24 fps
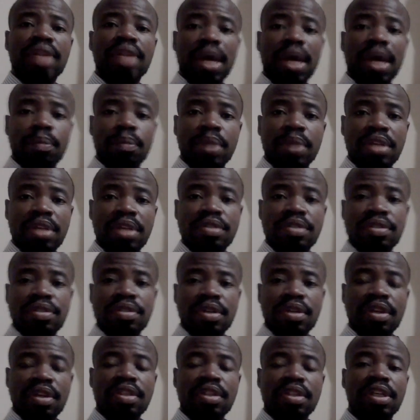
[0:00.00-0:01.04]
that
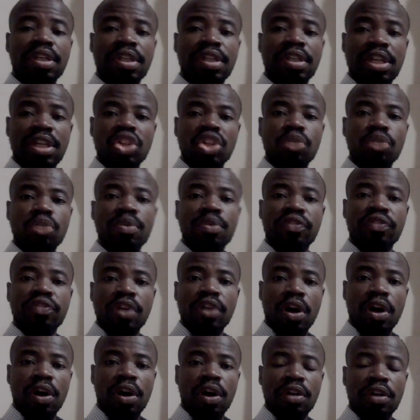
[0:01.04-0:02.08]
means the kingdom of
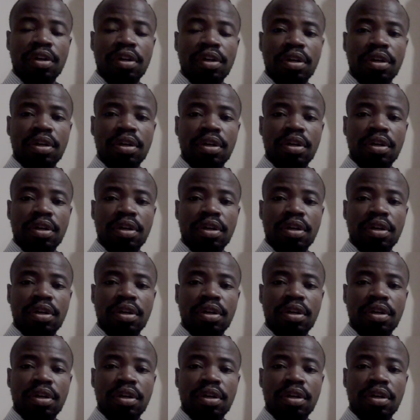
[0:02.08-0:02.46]
God